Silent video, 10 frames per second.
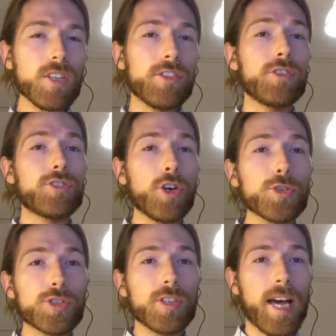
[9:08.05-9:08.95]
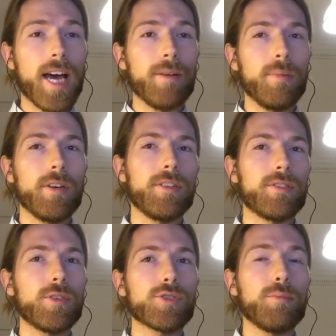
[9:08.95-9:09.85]
The social app or the
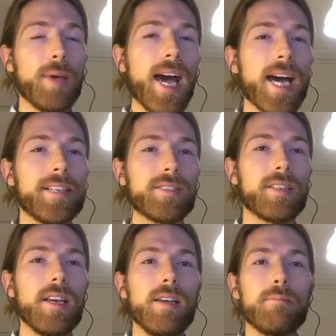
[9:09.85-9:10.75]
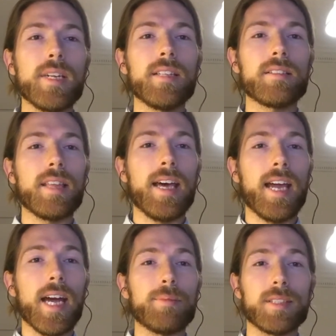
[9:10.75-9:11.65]
social pass means that
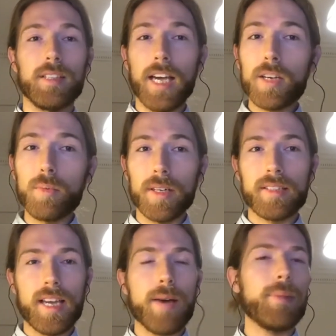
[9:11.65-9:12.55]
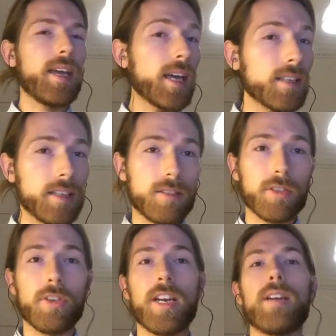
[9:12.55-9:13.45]
apps like WhatsApp and
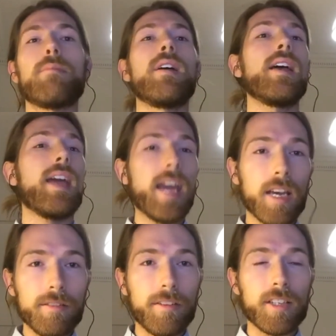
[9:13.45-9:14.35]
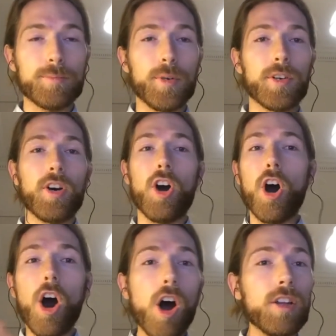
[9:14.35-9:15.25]
Instagram and Facebook,
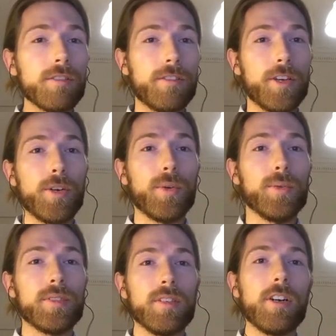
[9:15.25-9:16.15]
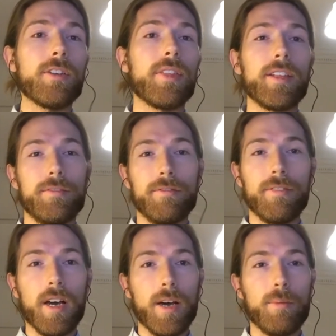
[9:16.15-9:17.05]
all of those are then
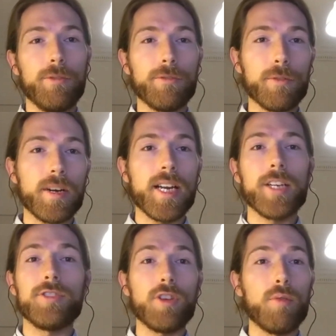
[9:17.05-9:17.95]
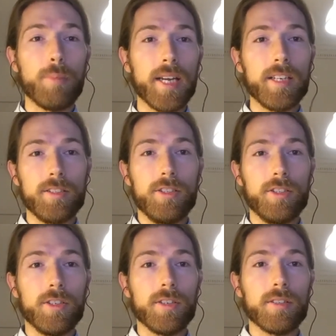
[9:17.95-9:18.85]
free and don't bite into
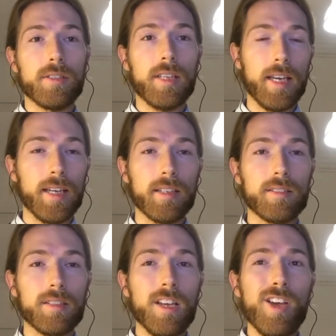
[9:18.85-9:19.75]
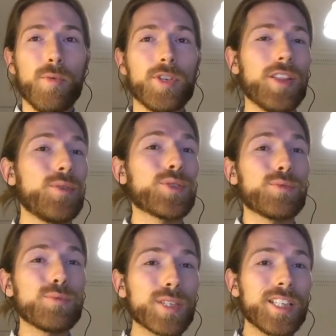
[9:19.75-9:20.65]
your gigs, which I thought was a
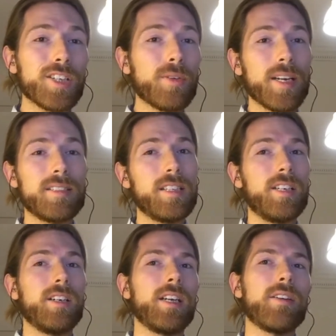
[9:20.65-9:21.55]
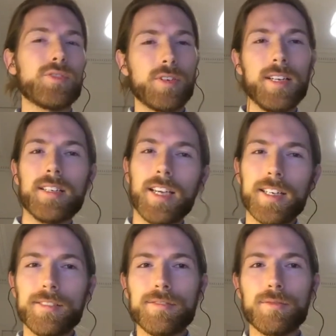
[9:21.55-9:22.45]
really great deal. And I was trying to kind
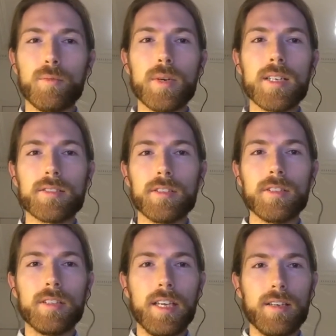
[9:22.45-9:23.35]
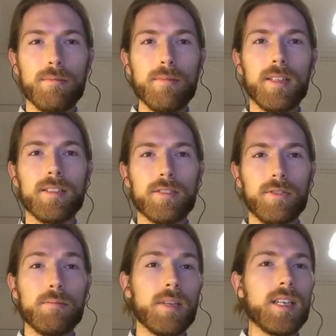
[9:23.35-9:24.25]
of weasel him into
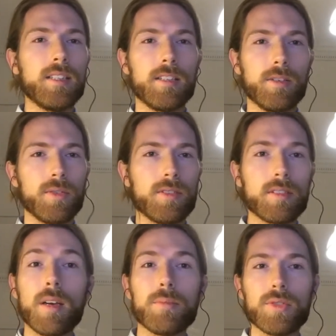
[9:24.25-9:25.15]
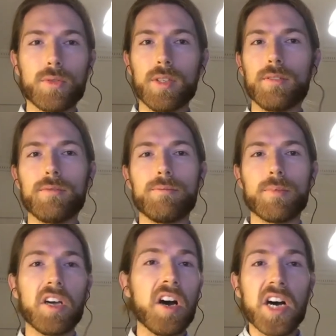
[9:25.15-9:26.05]
admitting that there was some sort of
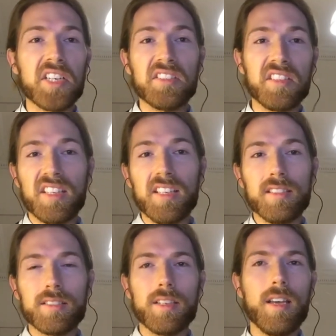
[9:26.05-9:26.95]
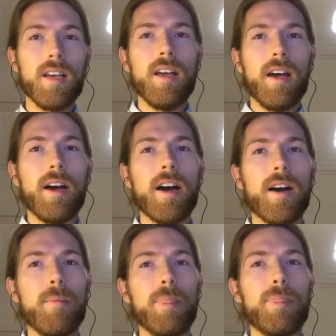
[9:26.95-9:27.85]
con to this.
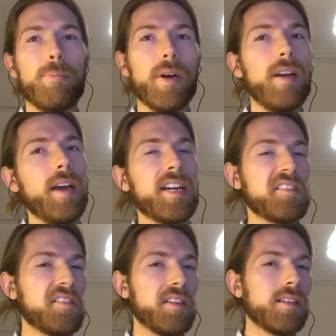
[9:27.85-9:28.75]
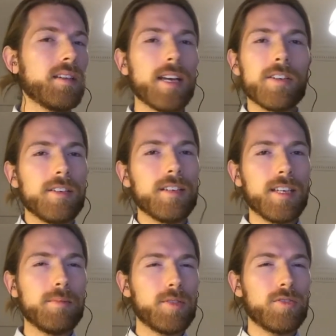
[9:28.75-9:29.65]
But I couldn't get
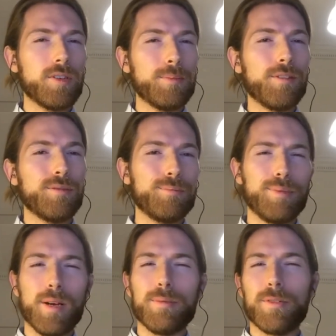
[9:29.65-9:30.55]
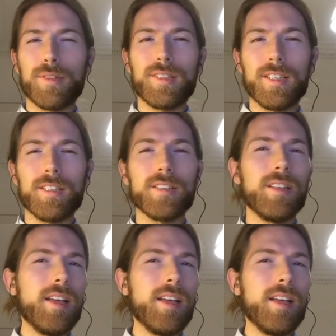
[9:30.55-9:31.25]
him to trip up over the deal.